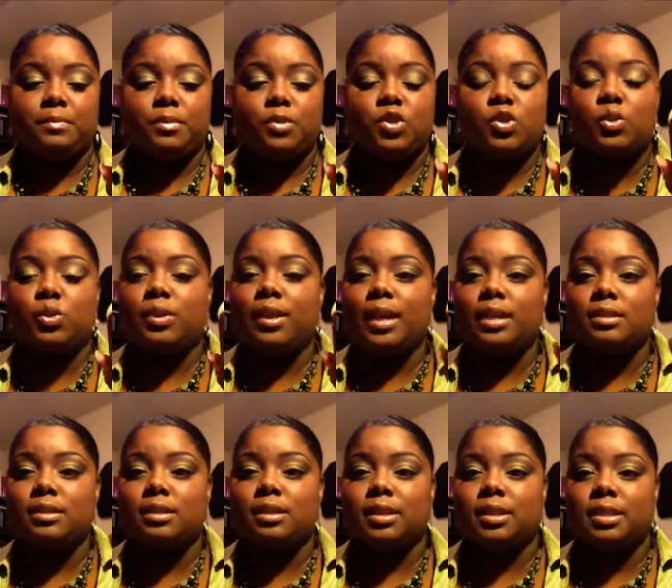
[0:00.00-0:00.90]

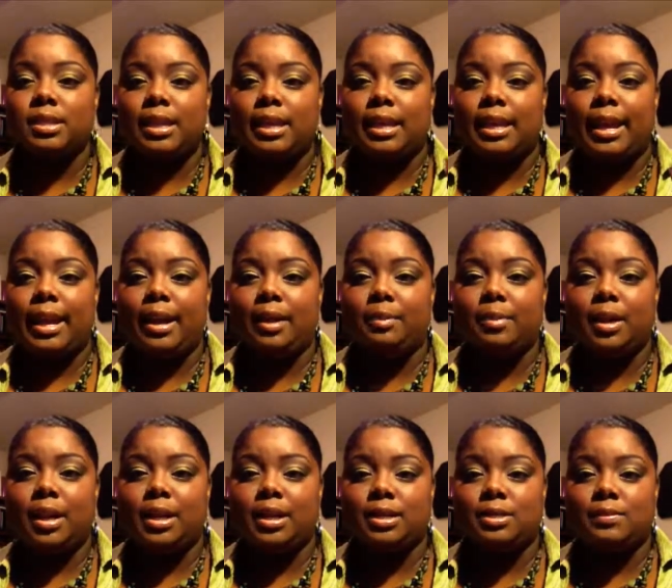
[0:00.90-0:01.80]
2013 hair
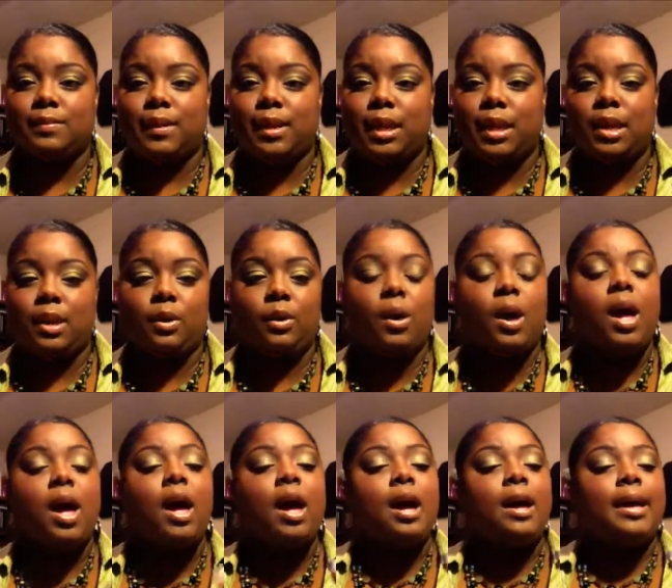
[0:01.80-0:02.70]
products video.
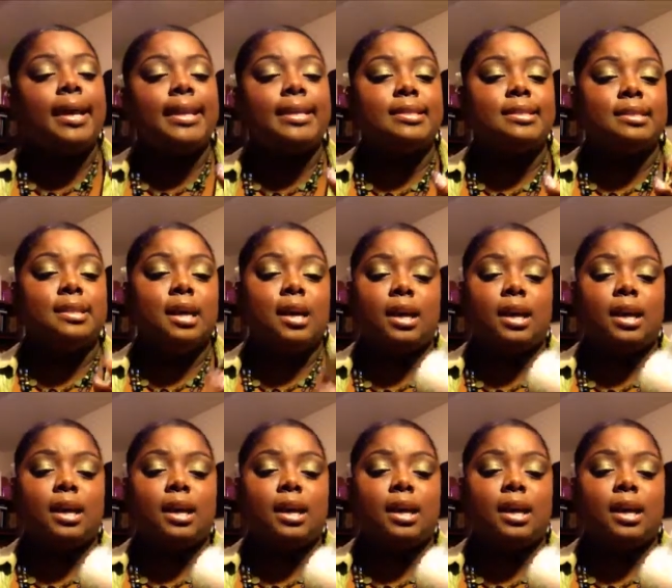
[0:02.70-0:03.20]
It's